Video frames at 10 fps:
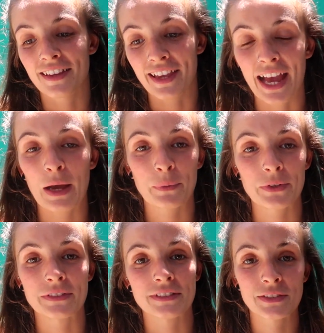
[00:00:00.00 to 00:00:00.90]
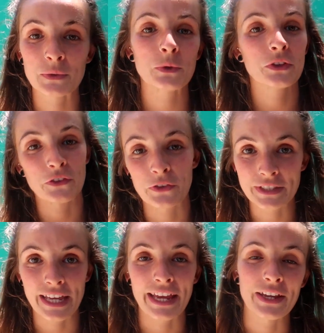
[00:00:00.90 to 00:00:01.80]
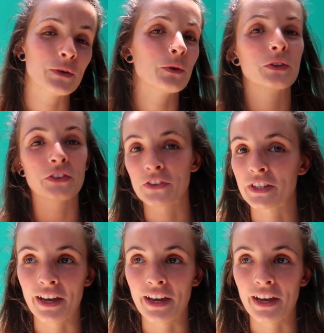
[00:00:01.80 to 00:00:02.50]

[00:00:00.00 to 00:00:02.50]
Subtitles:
it happens all through the day, all through the